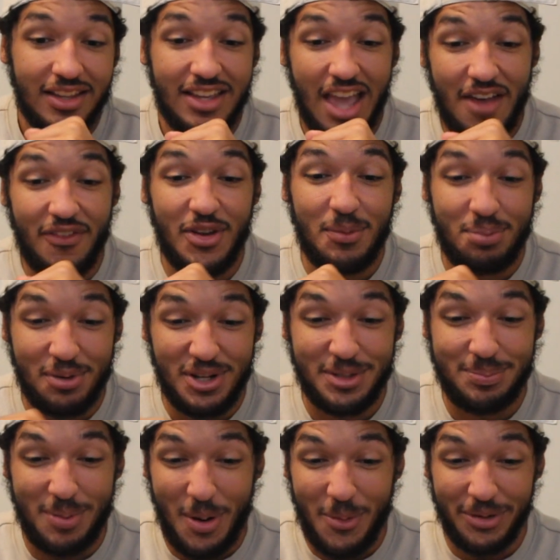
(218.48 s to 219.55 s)
Kevin
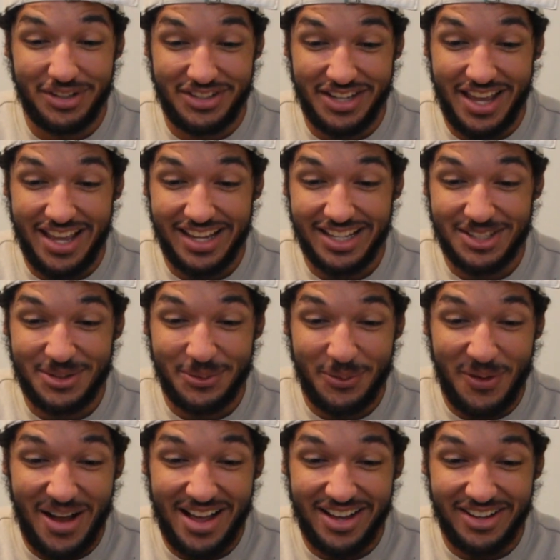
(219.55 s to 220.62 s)
Prince Boateng as
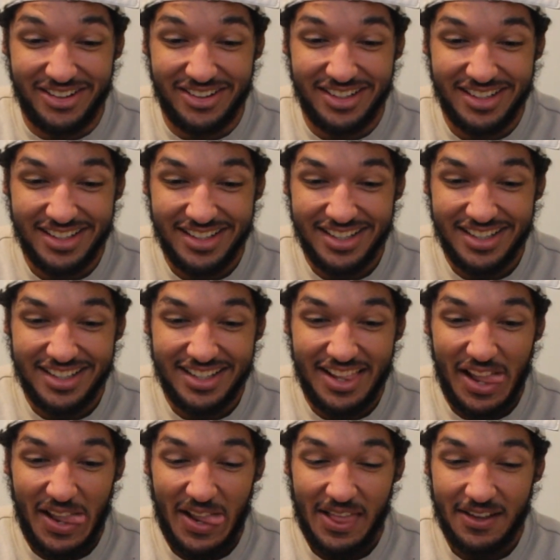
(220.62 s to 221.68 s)
well.
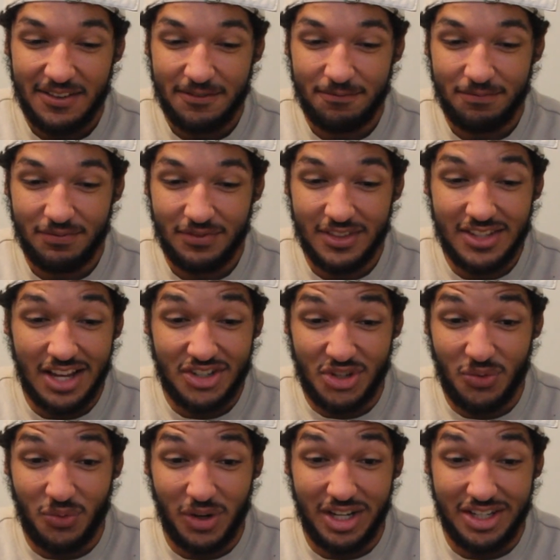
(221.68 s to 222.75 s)
This is
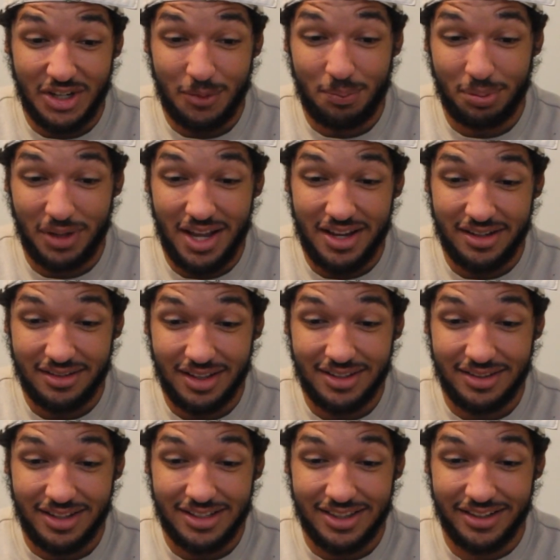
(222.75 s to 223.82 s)
actually really good play.
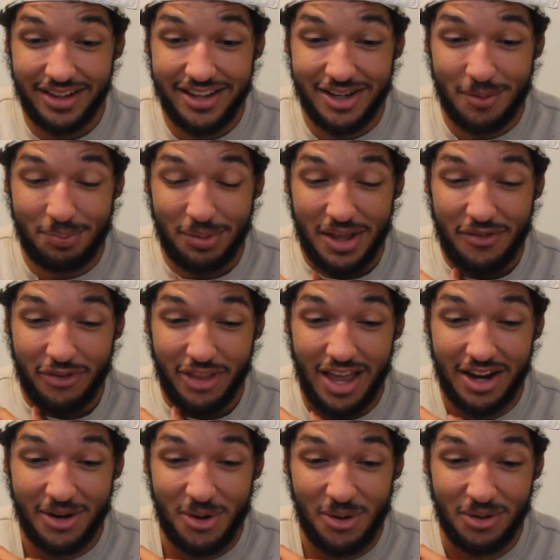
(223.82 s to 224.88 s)
That, like the link-up play for
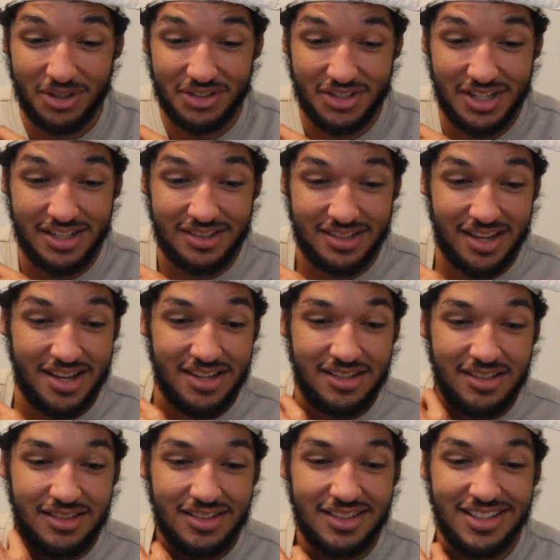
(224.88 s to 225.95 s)
that goal is insane.